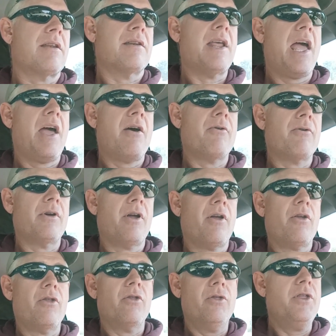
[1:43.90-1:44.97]
Now,
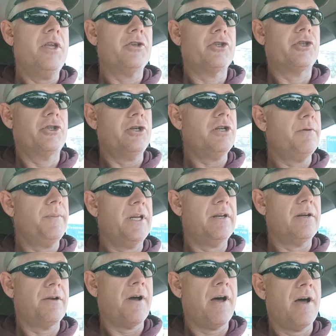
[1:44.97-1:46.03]
this should have
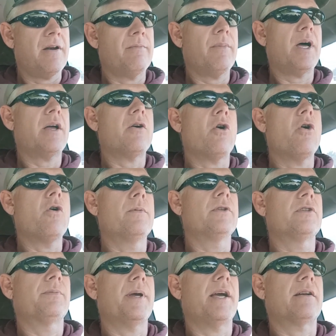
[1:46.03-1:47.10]
been caught by a home
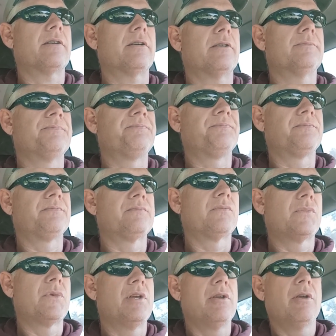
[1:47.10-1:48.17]
inspector.
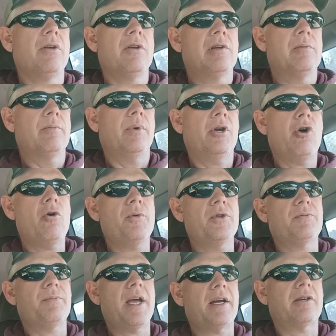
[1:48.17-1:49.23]
But home
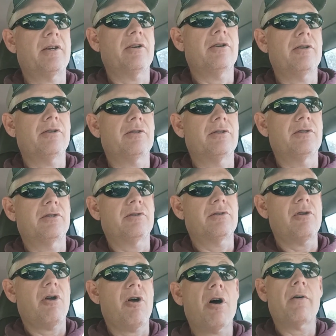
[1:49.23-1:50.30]
inspectors
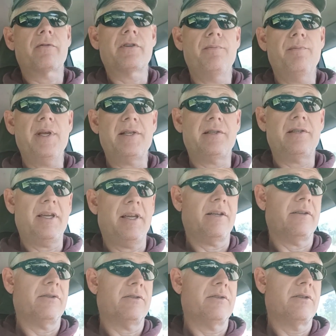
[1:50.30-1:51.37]
often miss
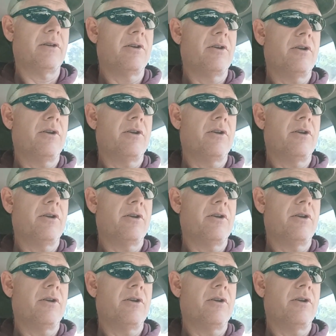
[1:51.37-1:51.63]
things.